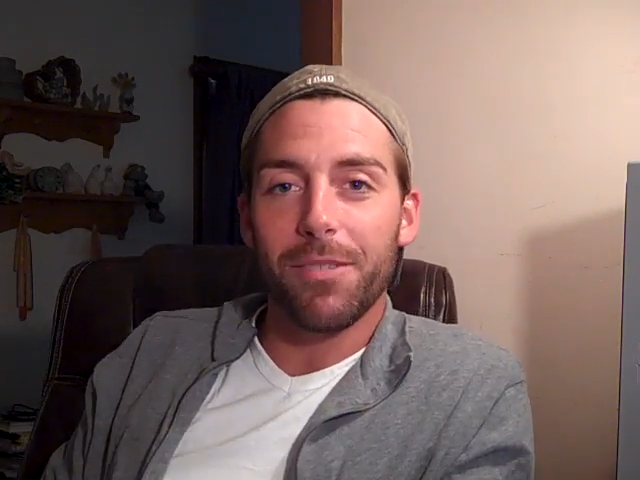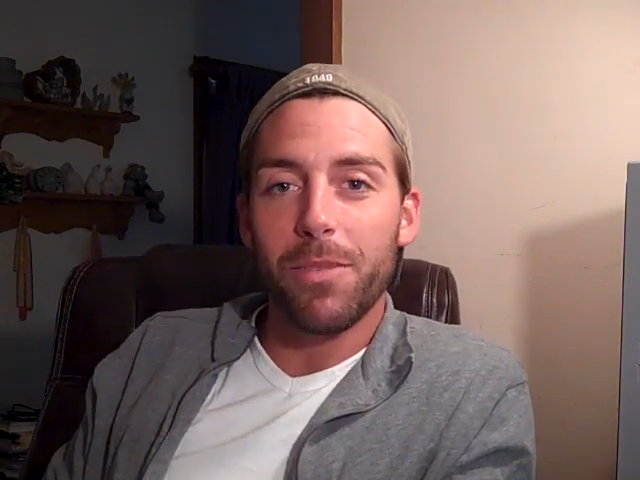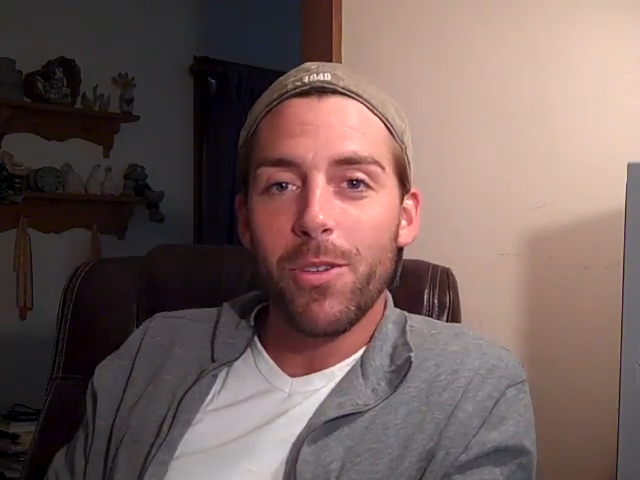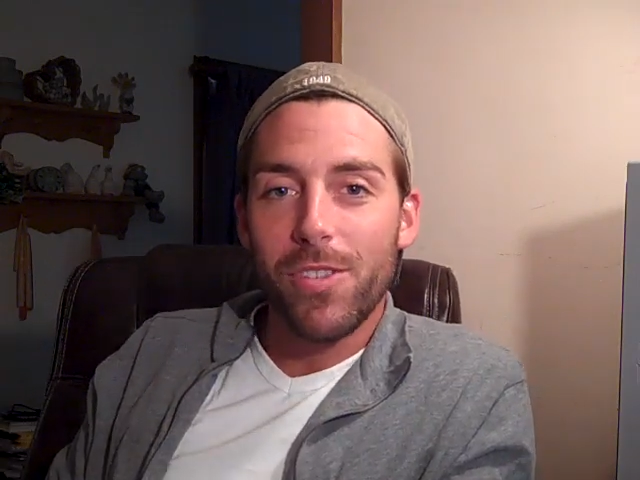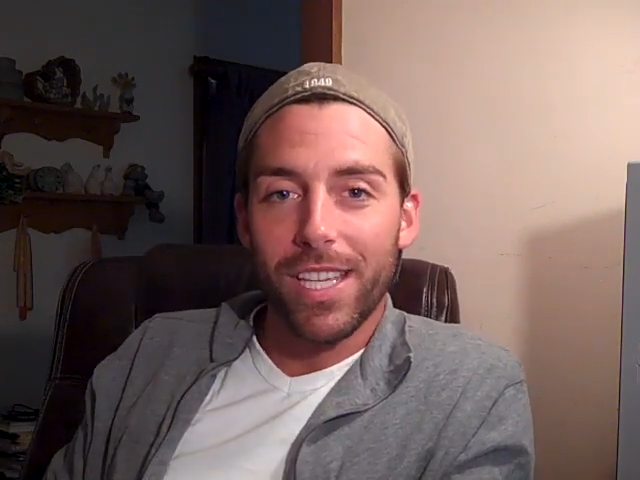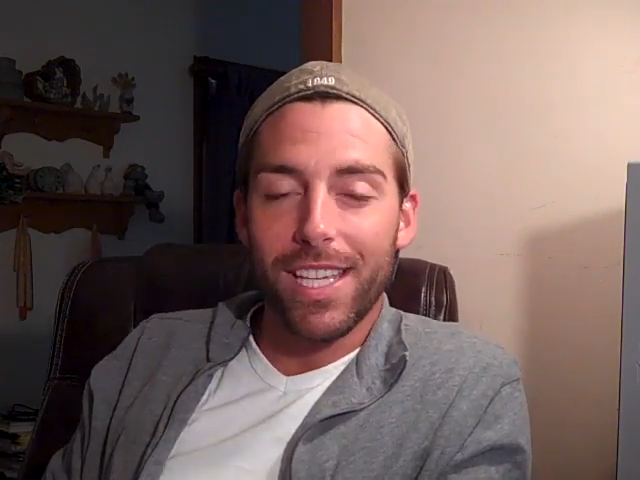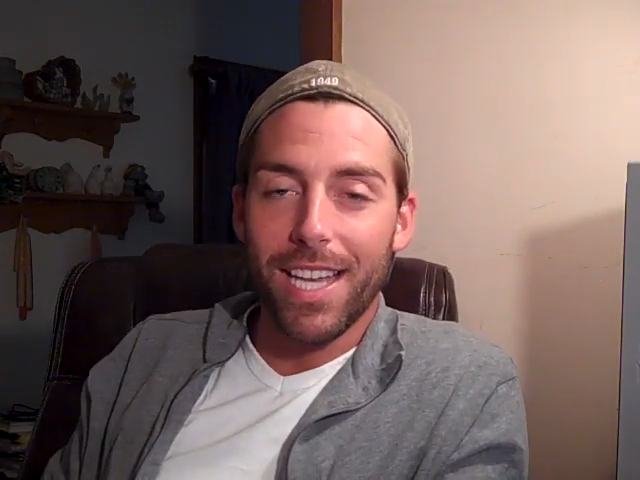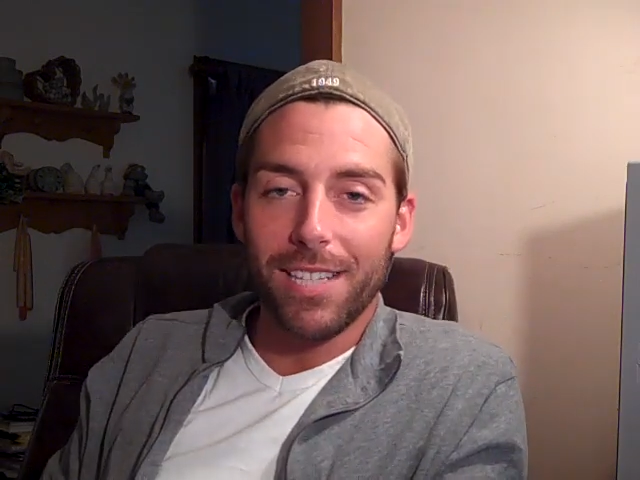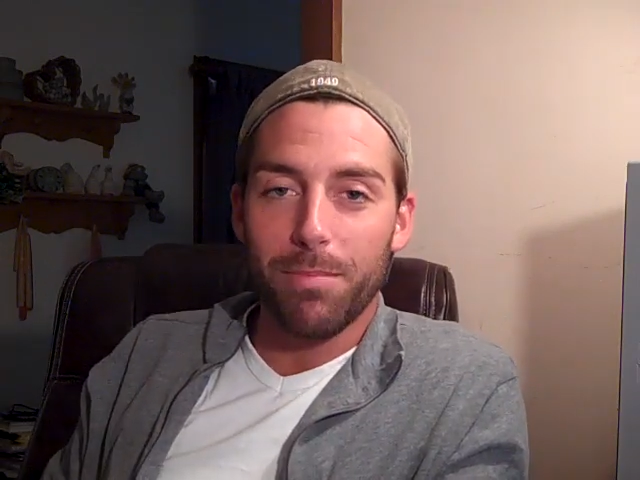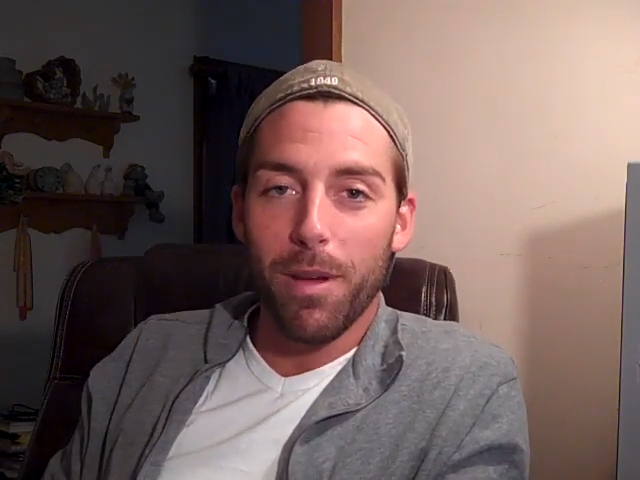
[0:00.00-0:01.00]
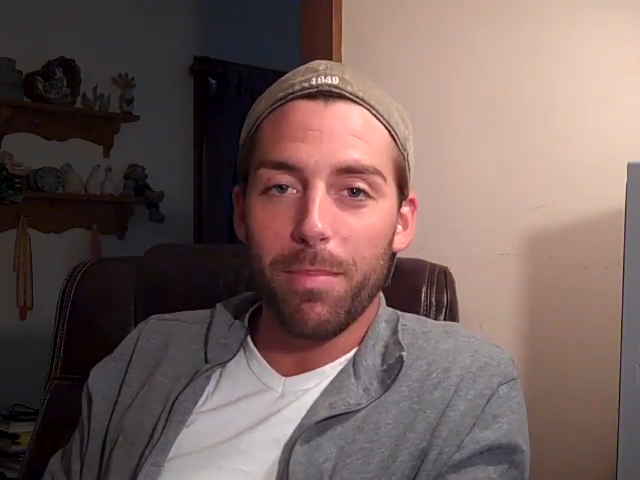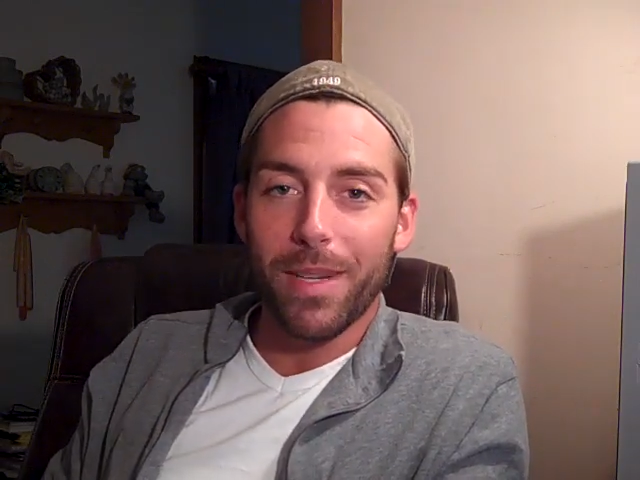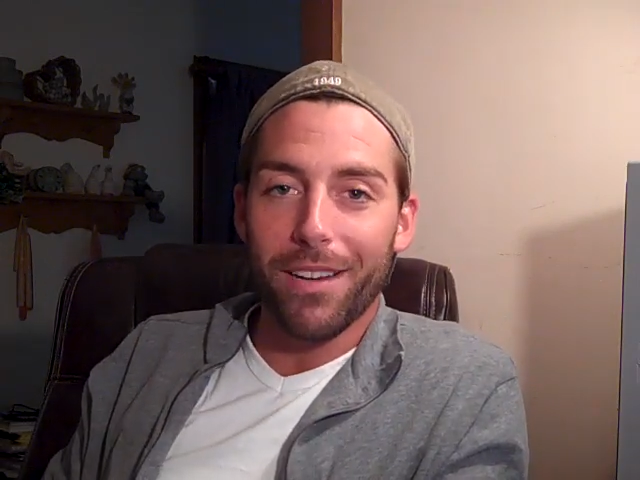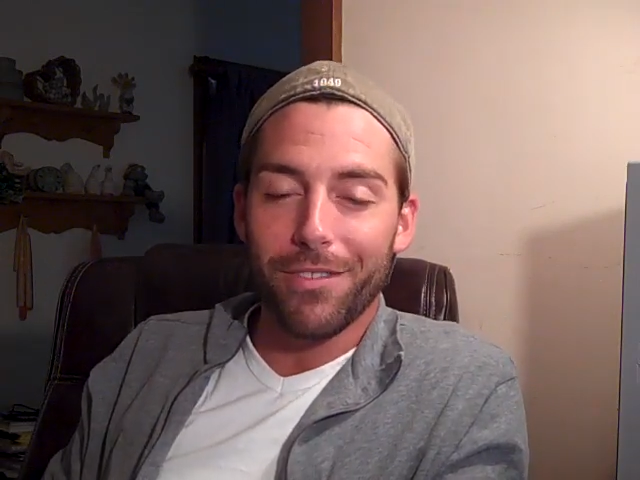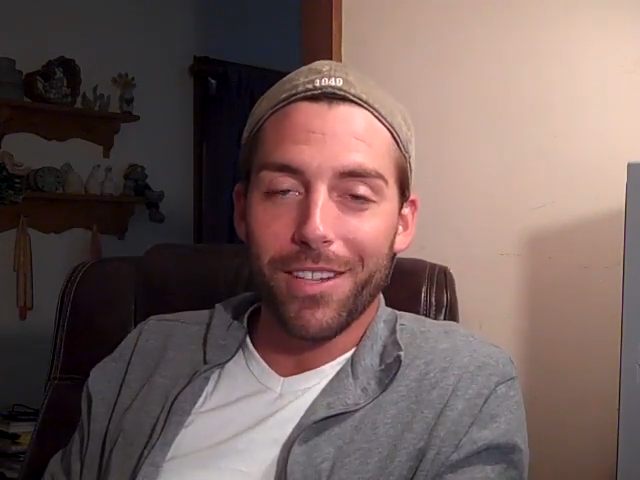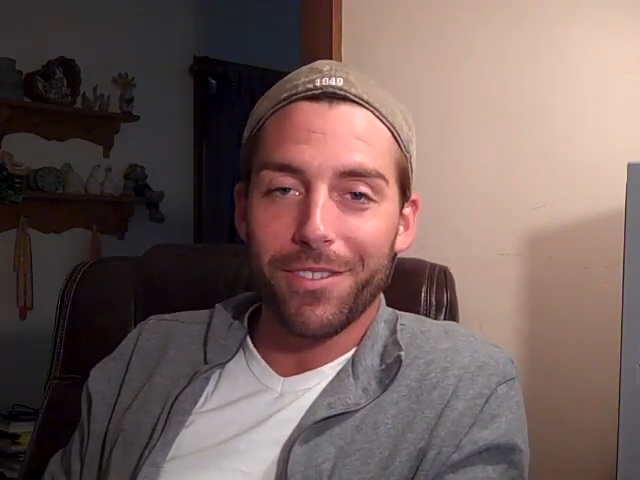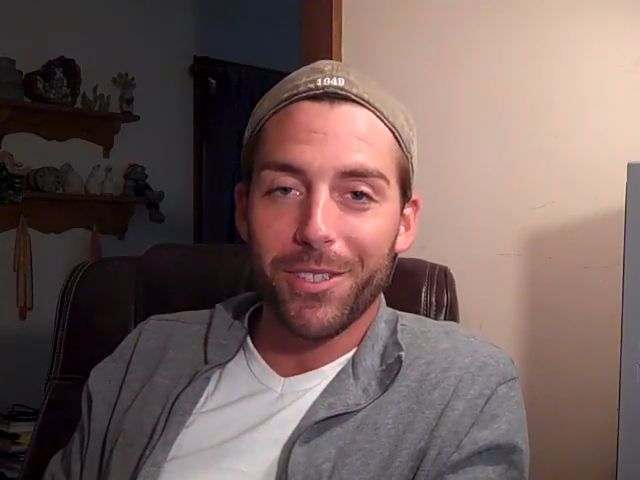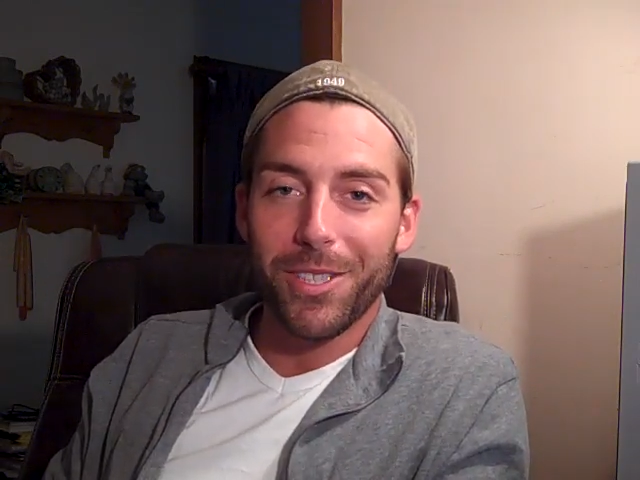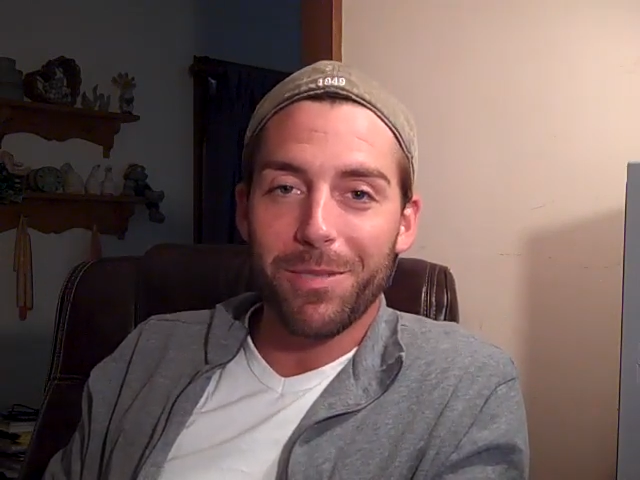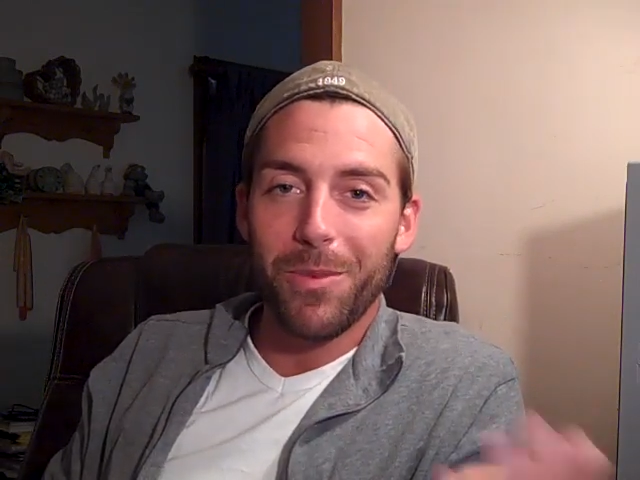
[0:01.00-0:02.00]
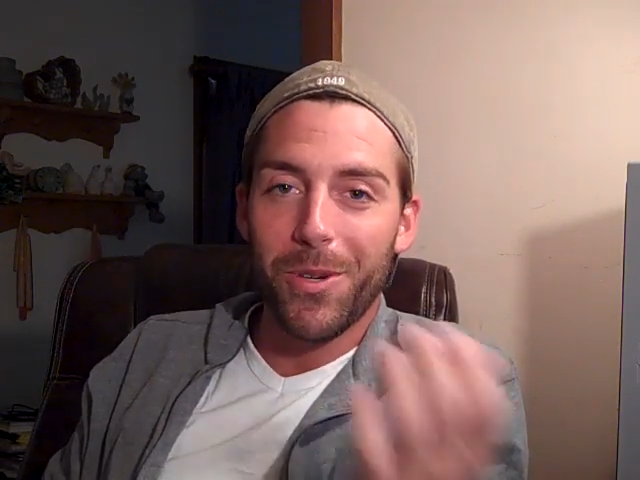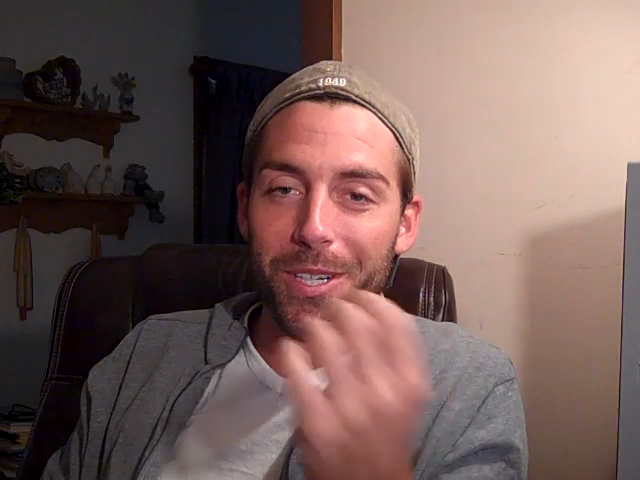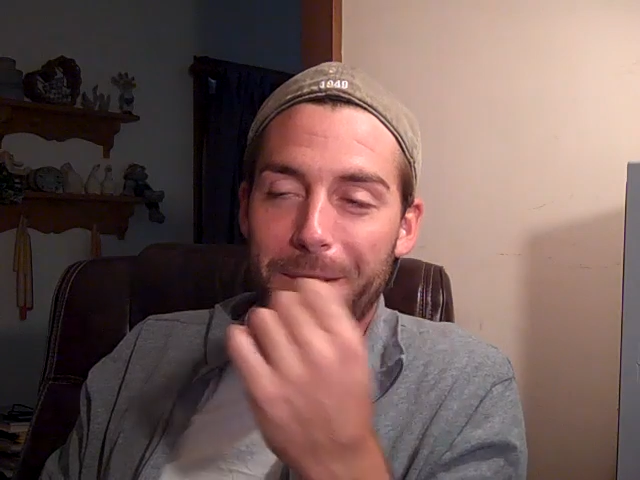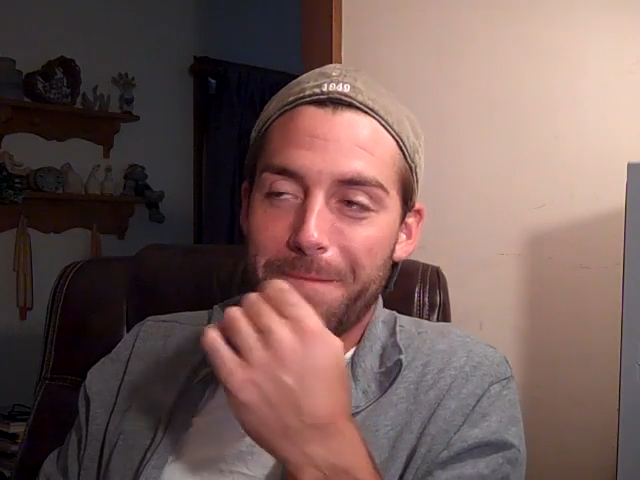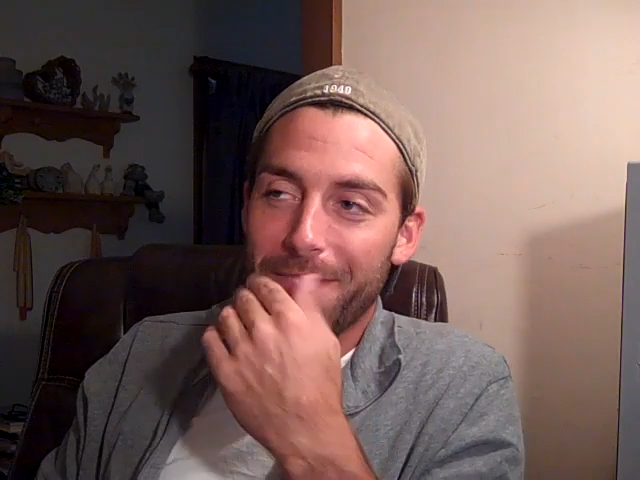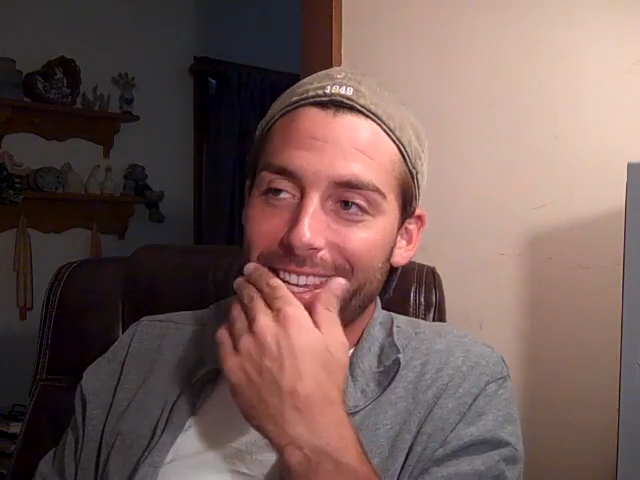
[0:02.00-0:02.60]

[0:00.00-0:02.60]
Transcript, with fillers: the music he has bumping at five thirty in the morning.